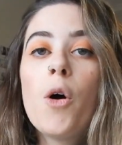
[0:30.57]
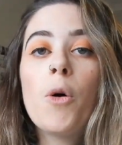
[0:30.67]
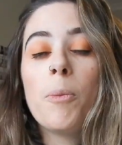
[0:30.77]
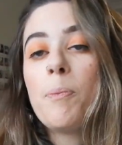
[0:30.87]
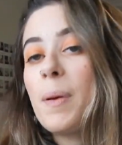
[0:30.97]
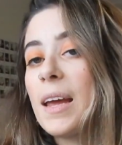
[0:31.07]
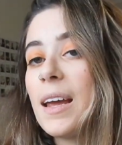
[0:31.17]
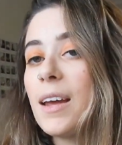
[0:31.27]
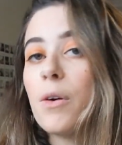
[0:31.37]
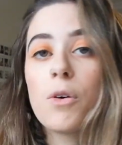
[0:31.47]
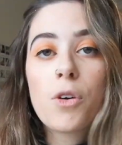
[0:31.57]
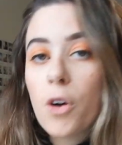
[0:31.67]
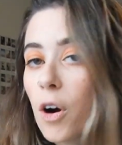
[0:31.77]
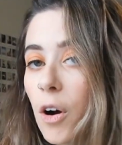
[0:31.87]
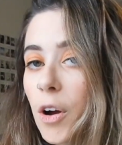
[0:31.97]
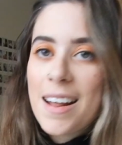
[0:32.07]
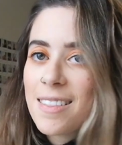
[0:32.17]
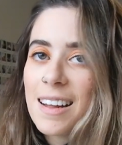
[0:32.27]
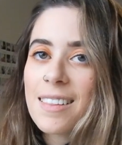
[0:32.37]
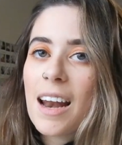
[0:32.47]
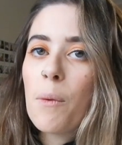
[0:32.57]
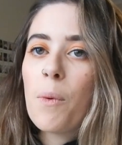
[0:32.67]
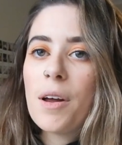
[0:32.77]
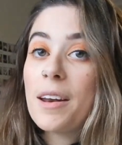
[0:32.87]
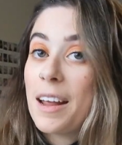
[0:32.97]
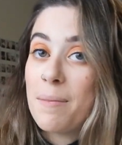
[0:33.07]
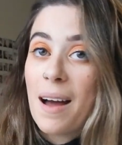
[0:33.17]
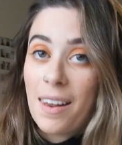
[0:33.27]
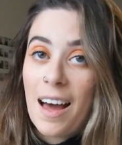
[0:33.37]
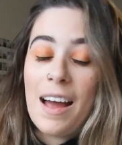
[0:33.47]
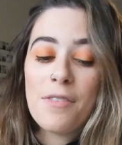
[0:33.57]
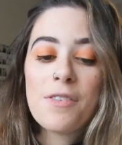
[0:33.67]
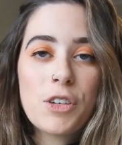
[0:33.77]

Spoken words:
or be or go, anything that I want in my life.